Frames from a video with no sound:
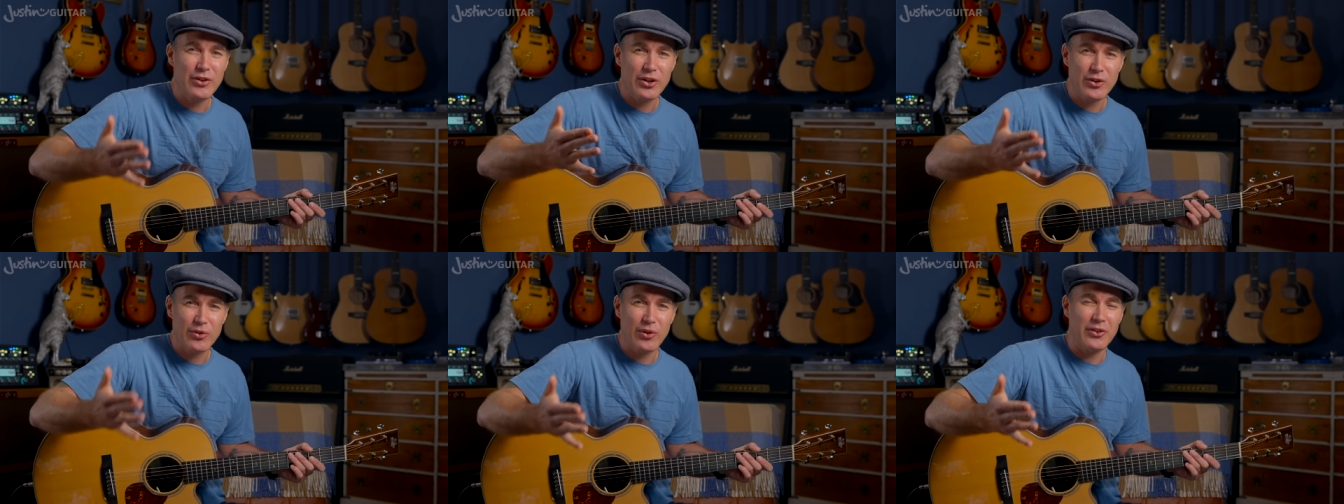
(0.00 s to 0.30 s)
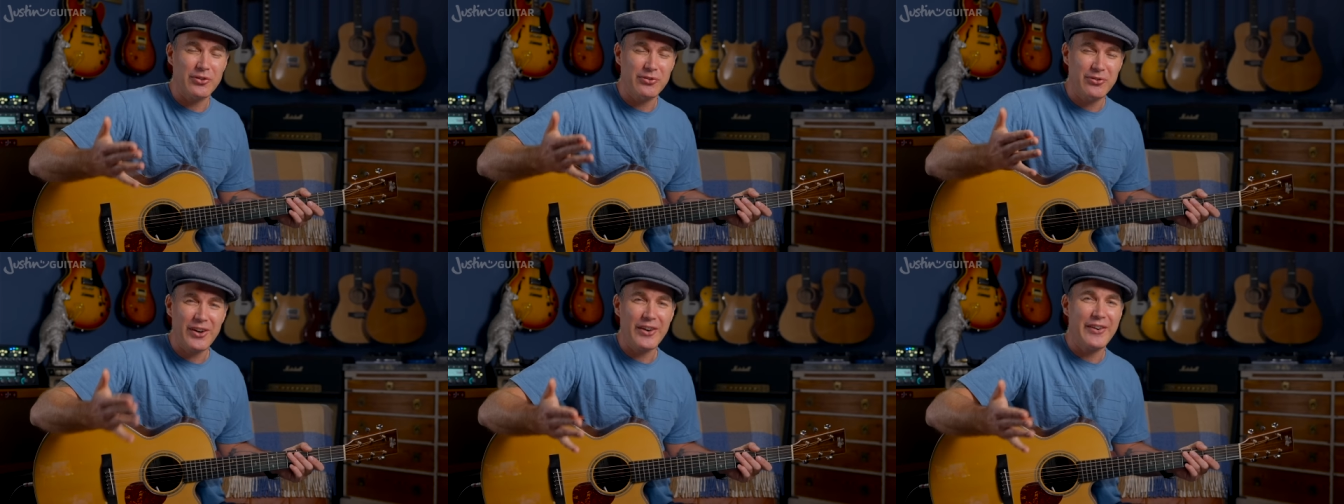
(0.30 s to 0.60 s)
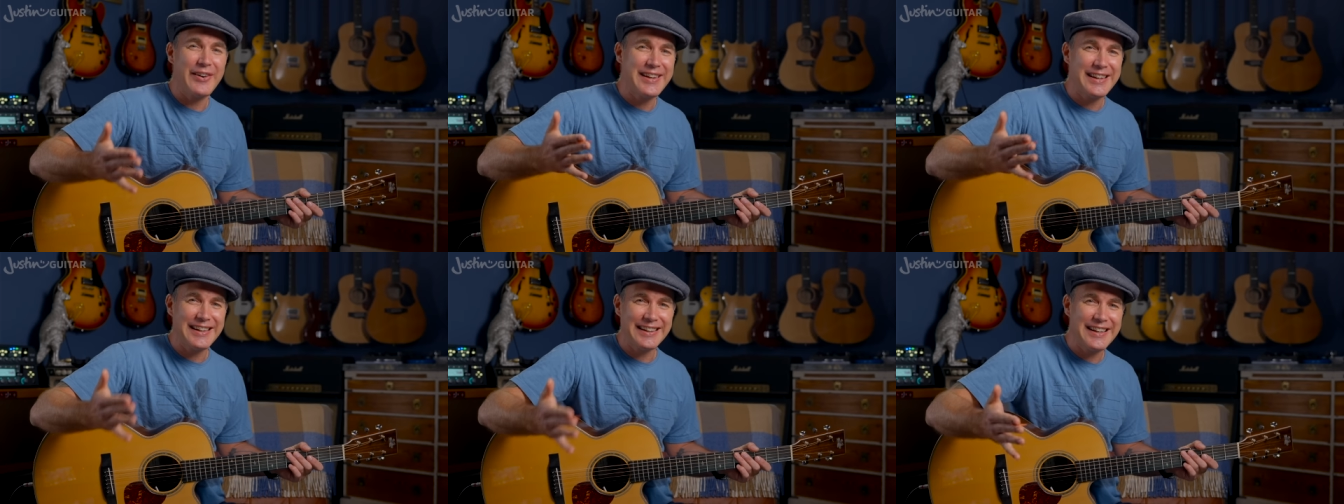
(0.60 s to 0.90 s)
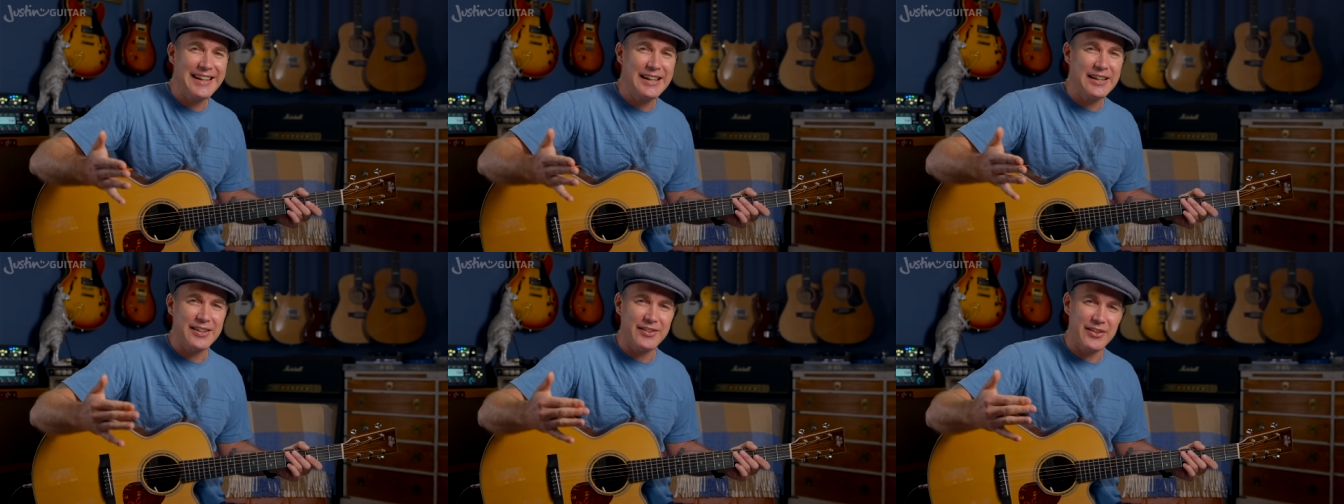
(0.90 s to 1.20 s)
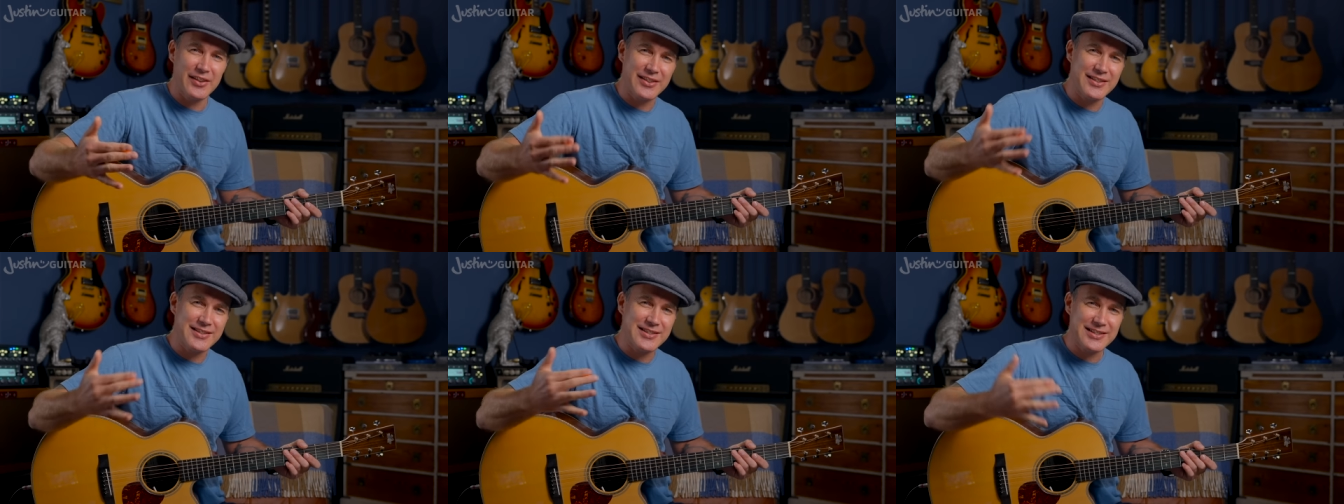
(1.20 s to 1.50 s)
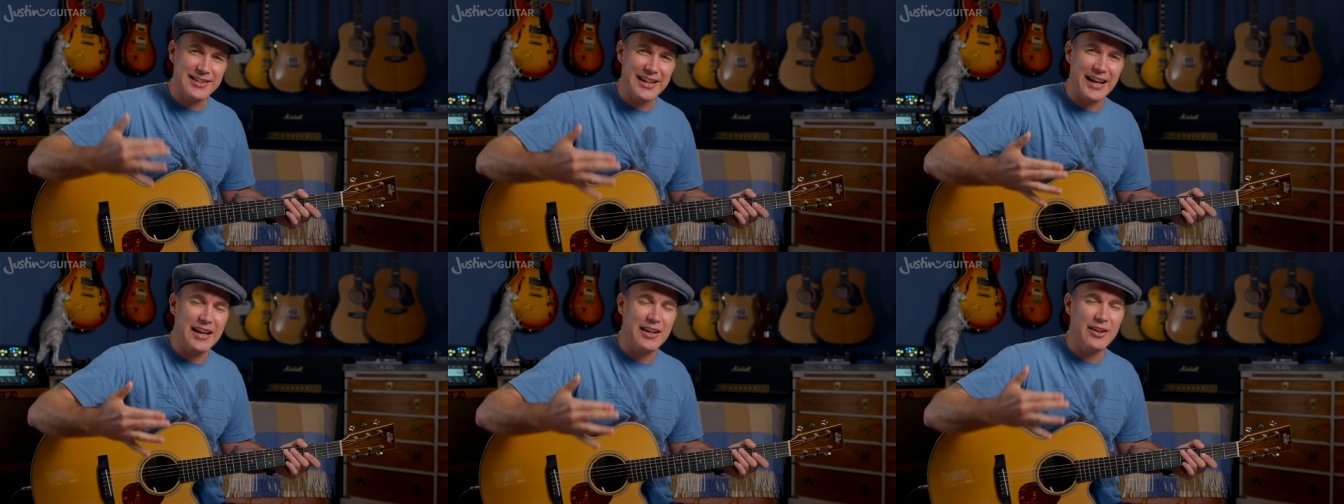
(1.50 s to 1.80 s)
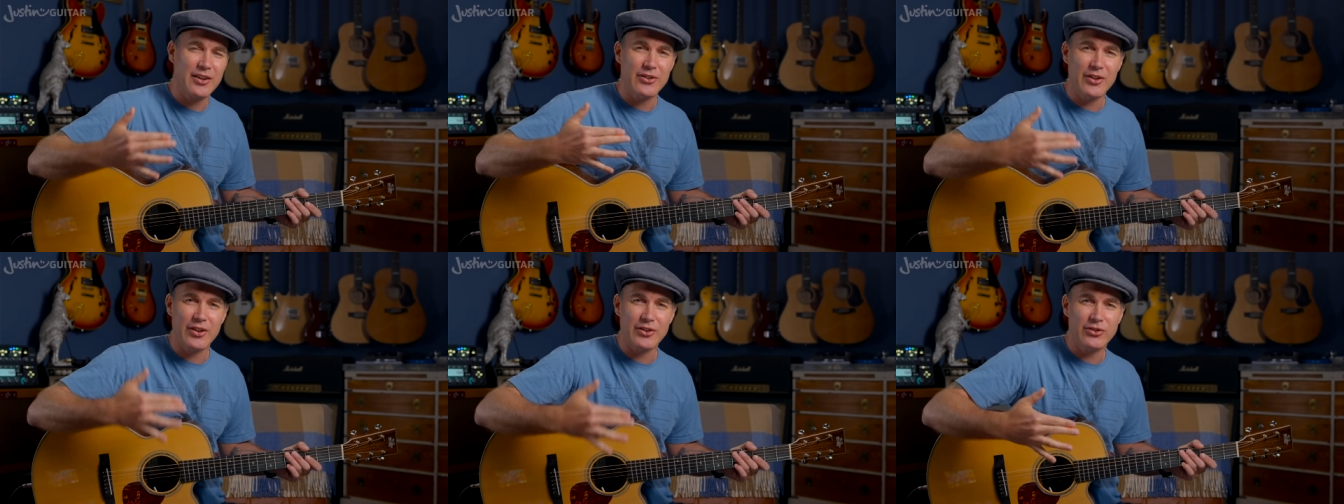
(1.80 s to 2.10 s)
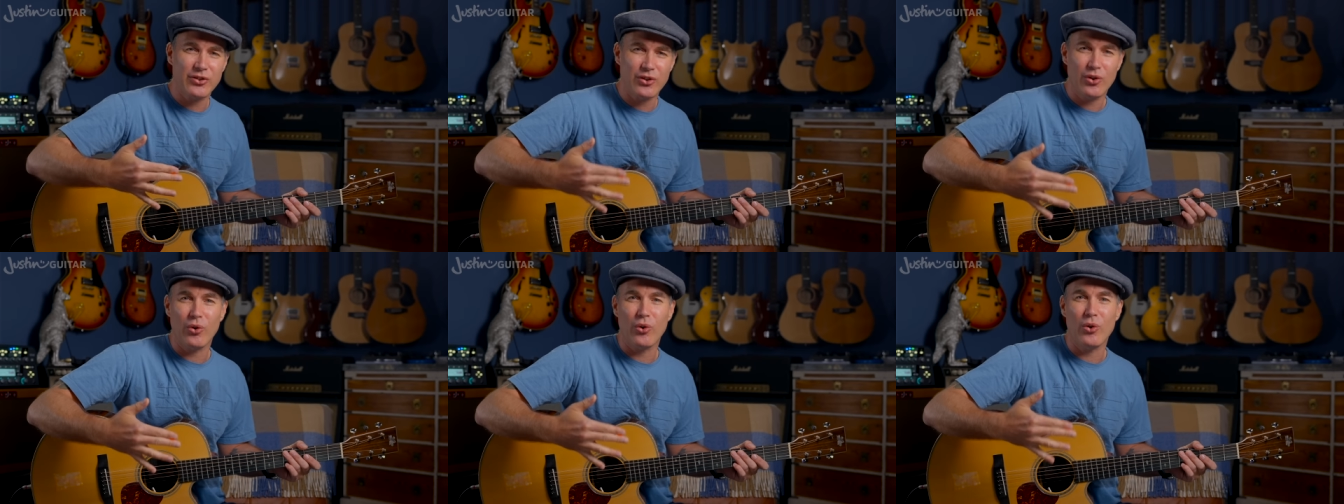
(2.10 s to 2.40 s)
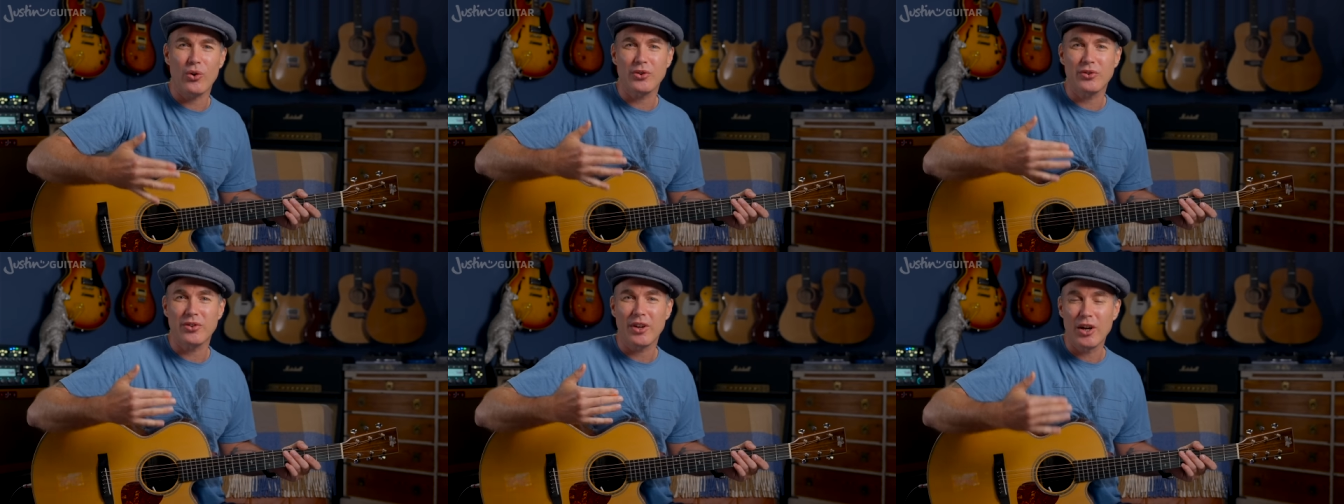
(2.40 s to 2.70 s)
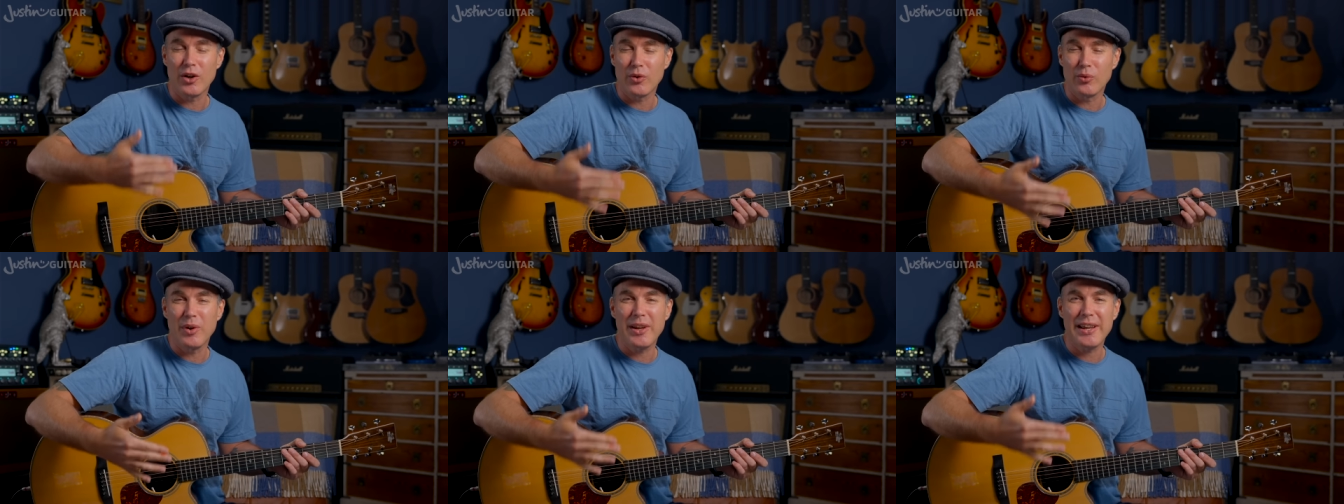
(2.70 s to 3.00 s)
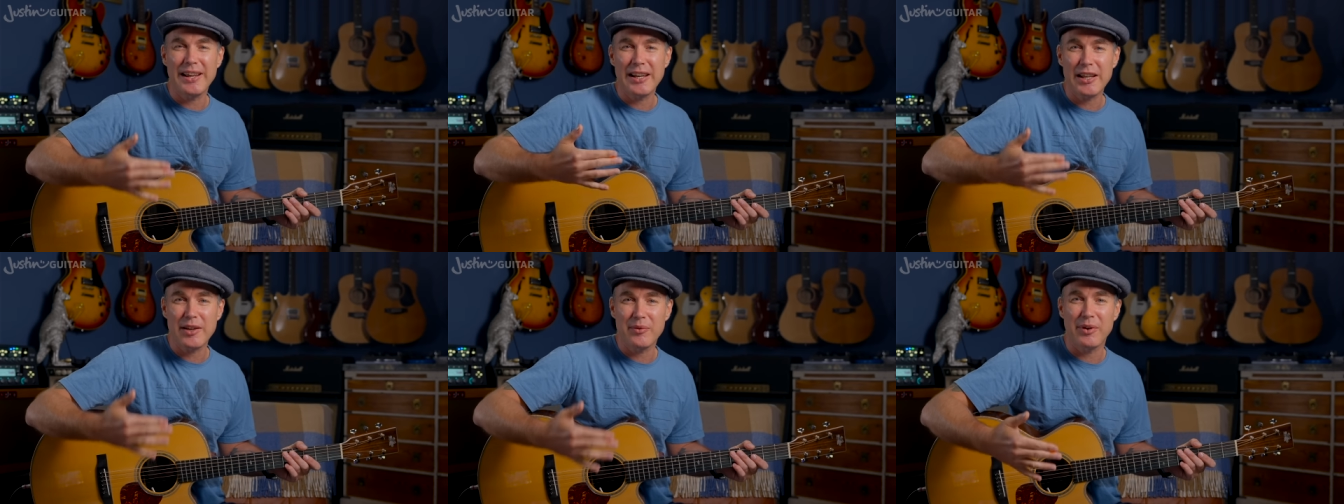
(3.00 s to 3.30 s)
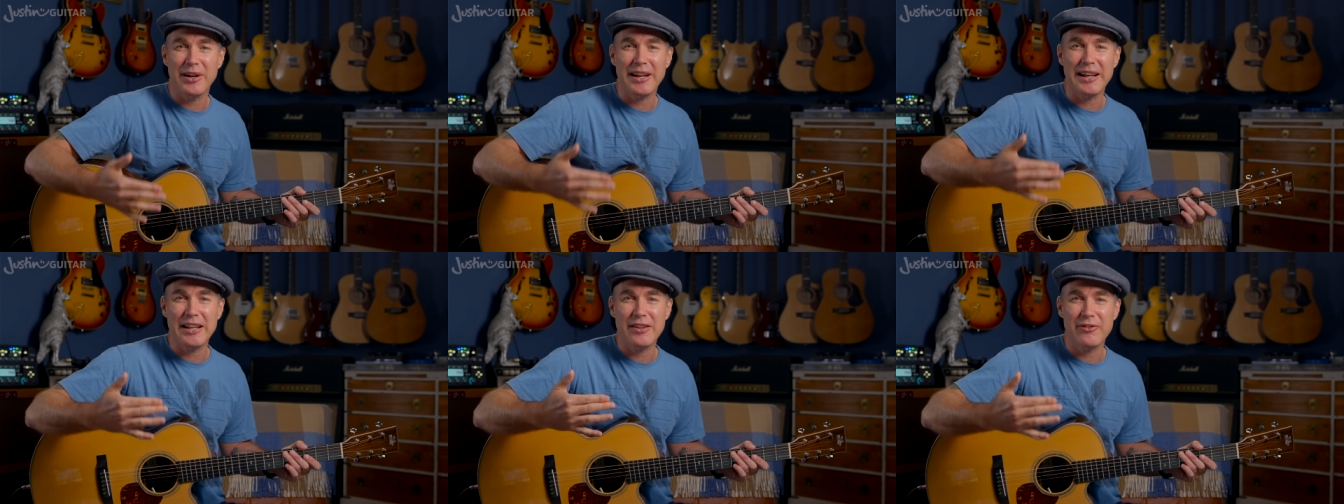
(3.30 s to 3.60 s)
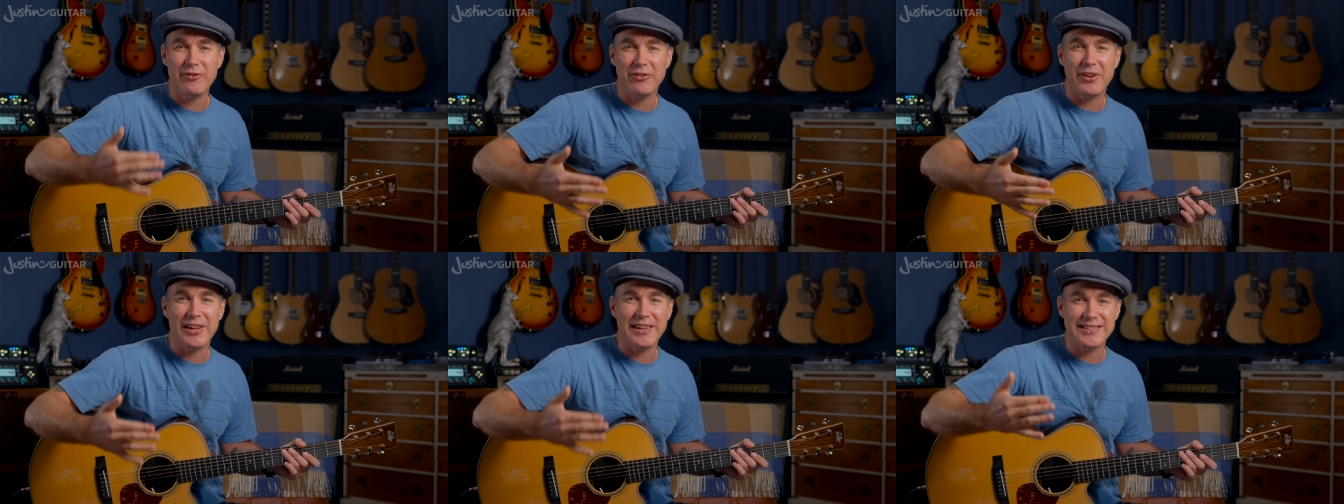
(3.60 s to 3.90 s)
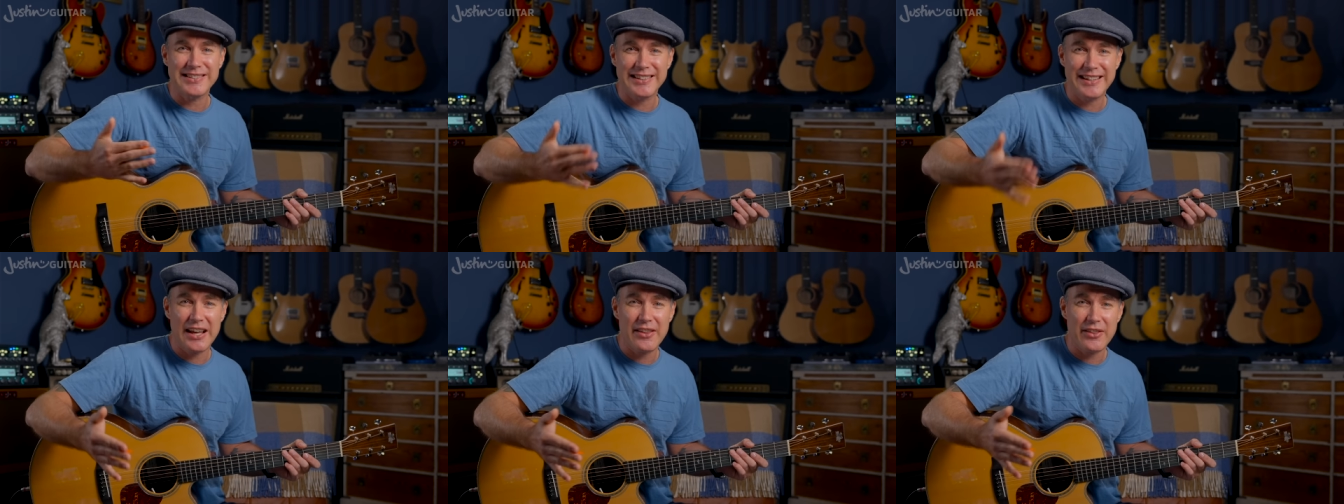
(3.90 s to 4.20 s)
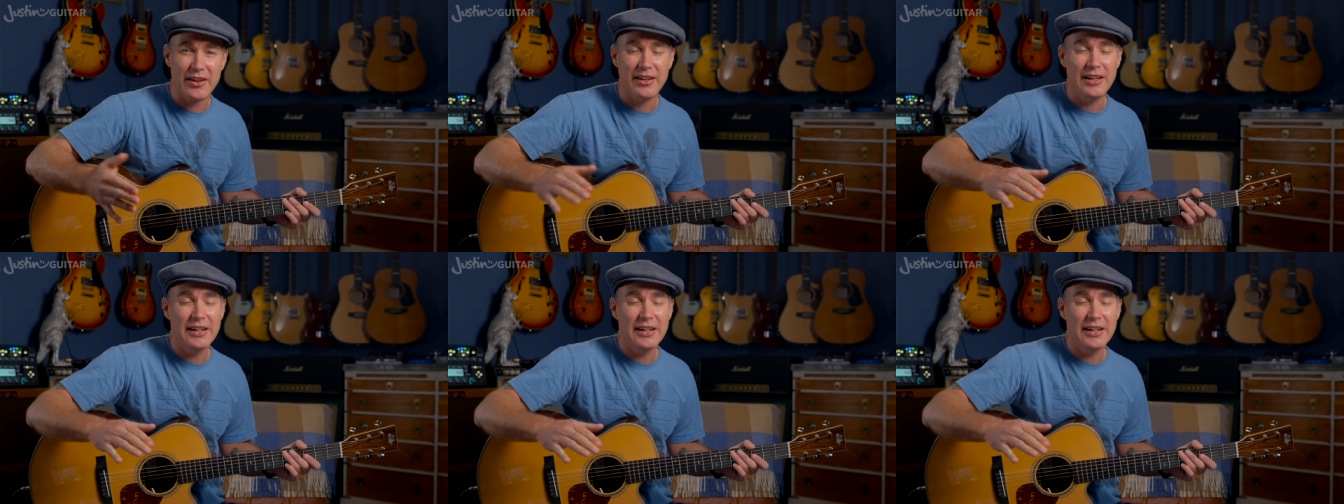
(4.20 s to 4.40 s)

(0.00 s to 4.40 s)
across very clearly that the scale and those chords really, really fit together.